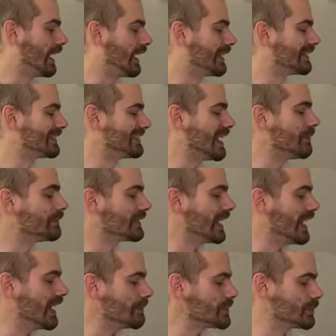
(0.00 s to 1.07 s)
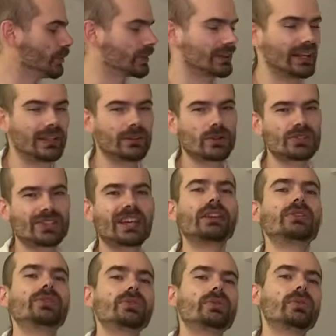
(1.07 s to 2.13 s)
Sometimes what landlords
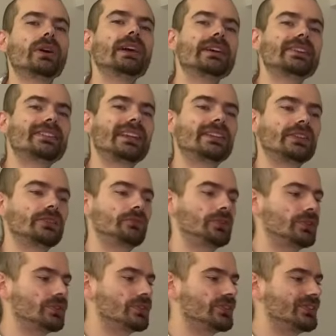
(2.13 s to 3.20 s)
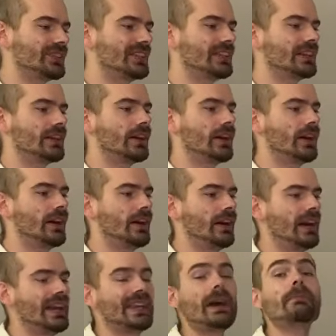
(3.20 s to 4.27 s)
can do is that if you see
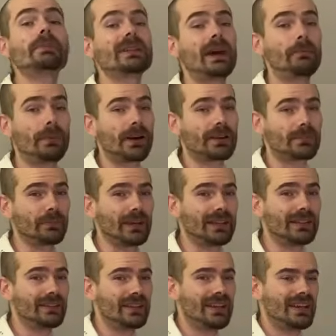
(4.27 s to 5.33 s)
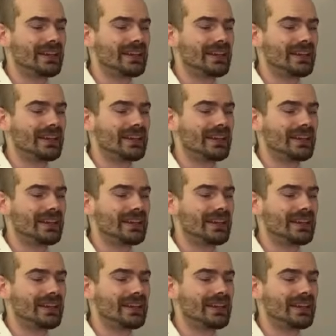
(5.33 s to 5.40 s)
an empty apartment,